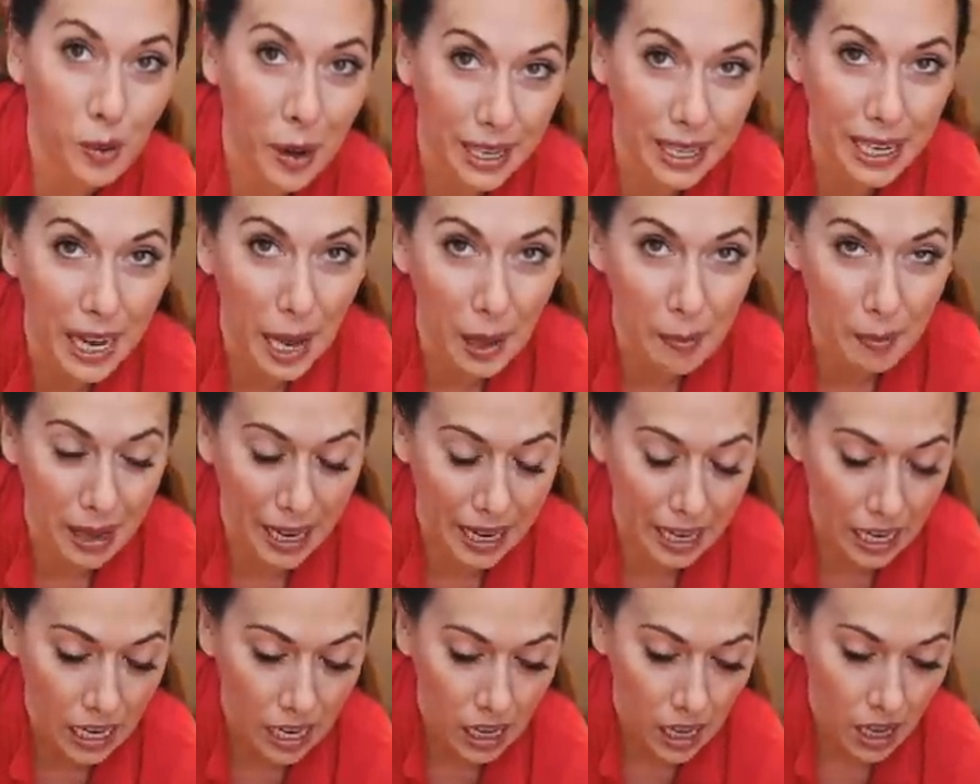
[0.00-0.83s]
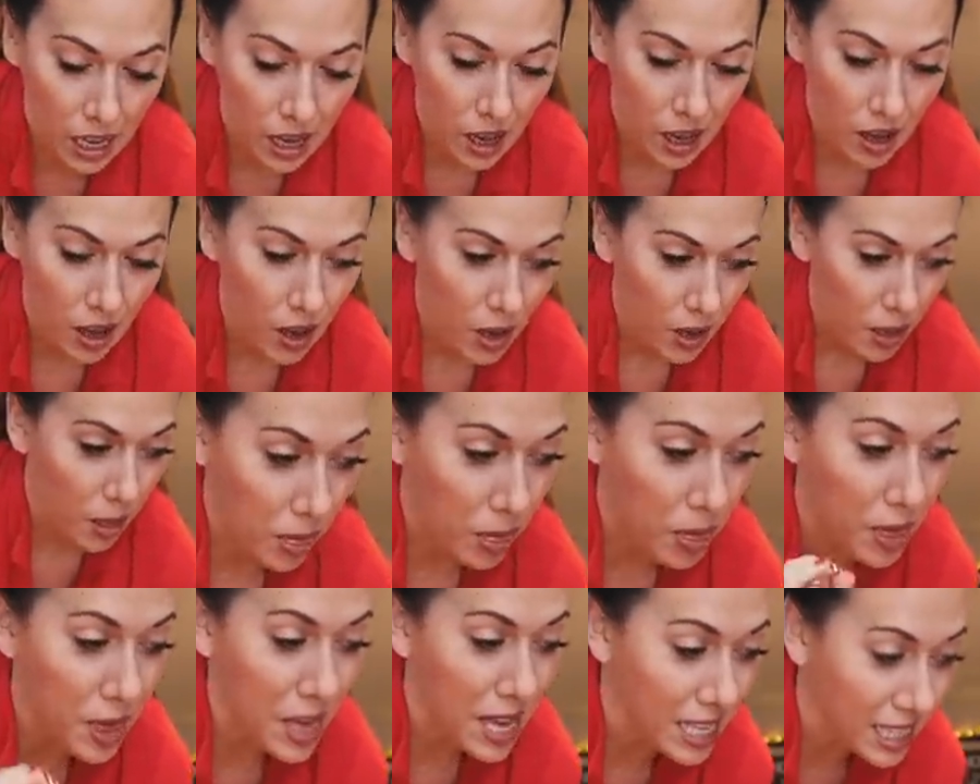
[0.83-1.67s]
one coming.
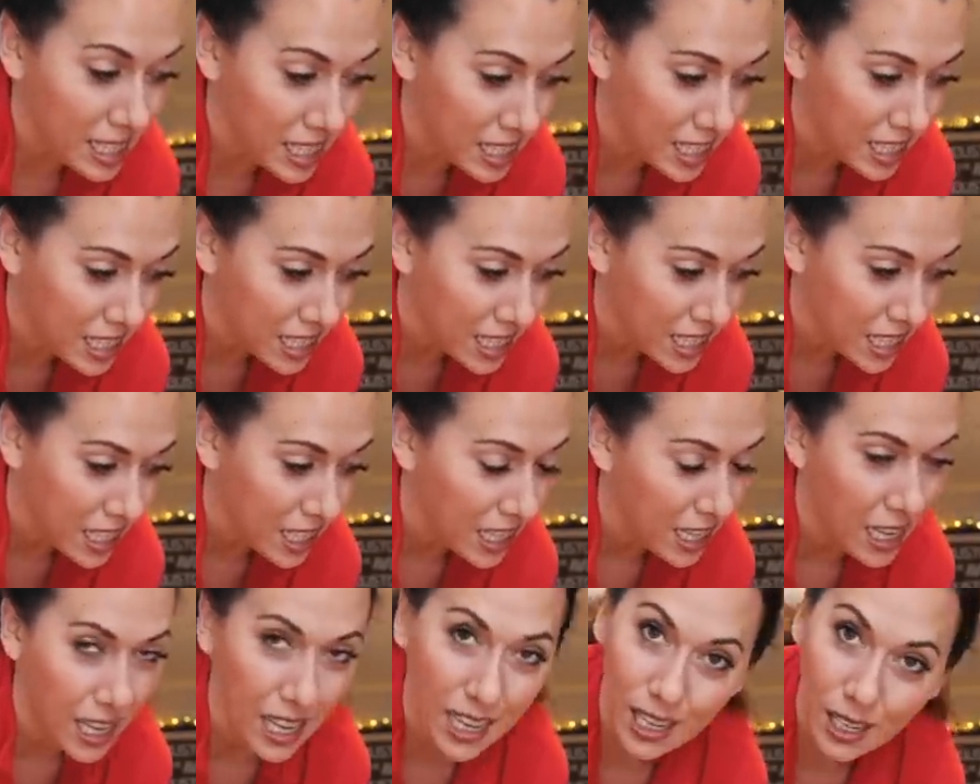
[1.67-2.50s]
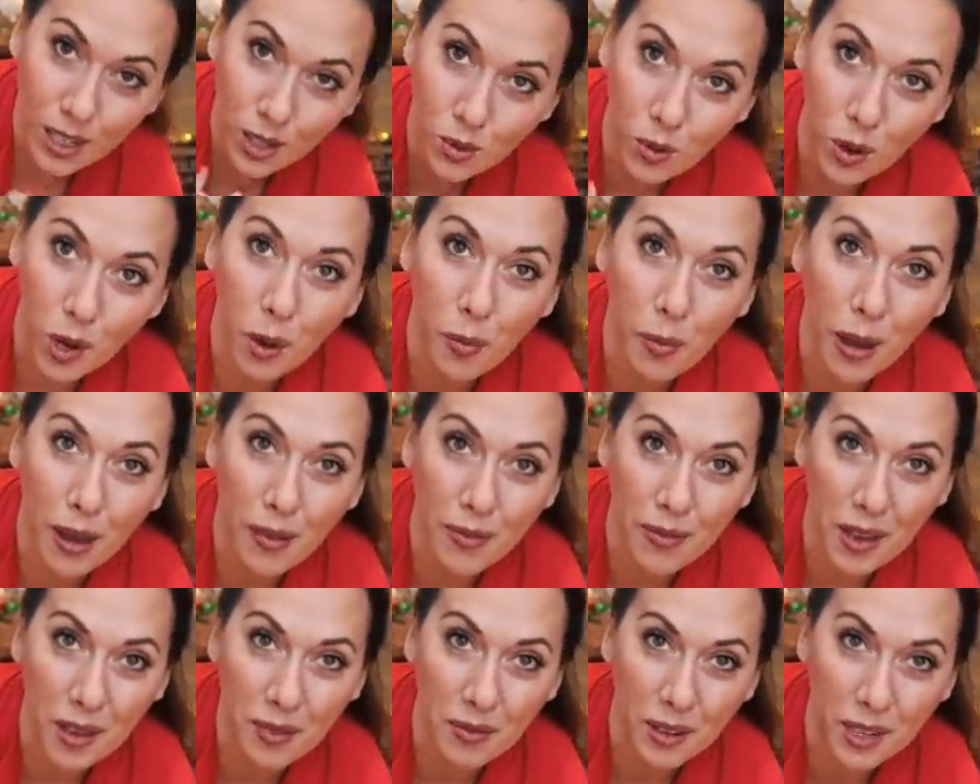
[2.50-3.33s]
This is one of my
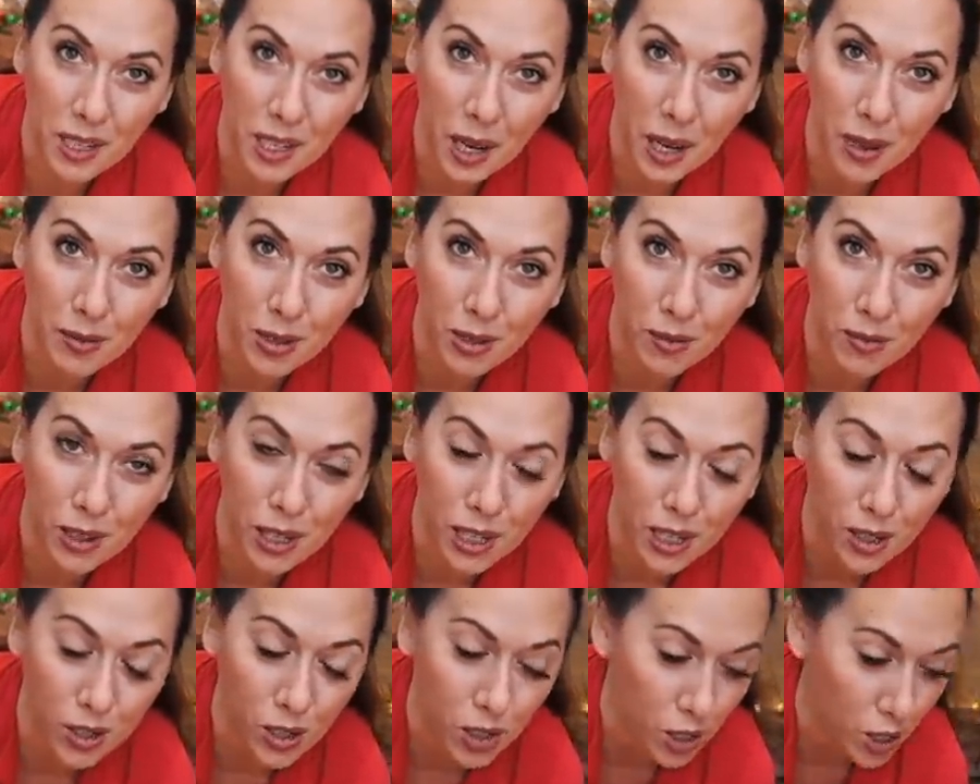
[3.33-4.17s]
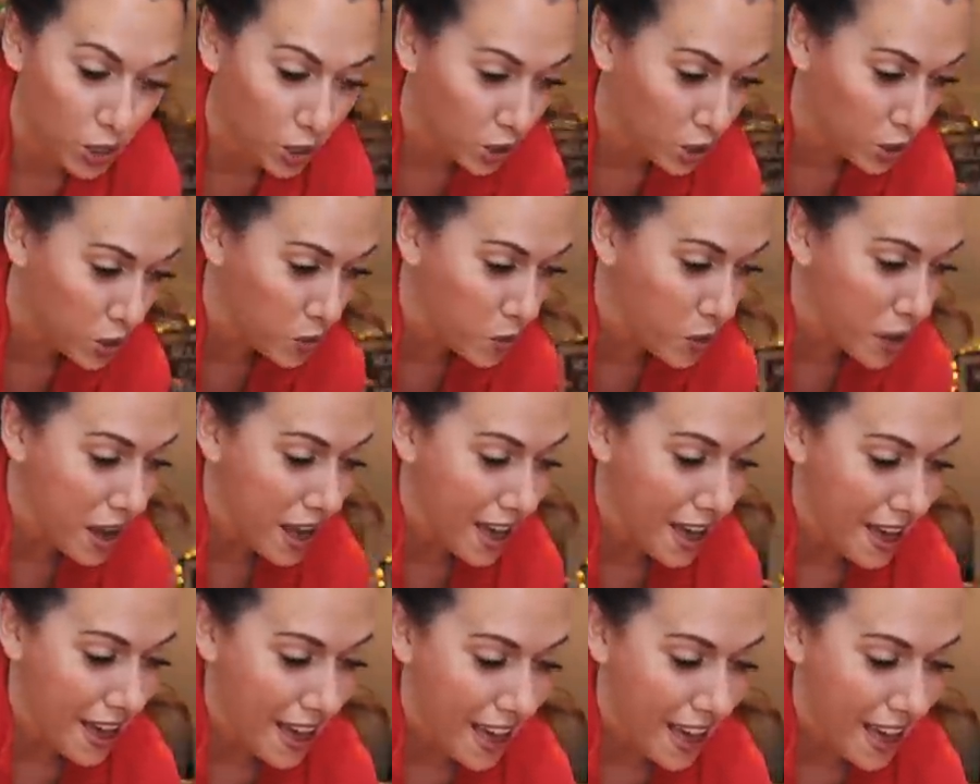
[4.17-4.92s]
favorite types of videos to do.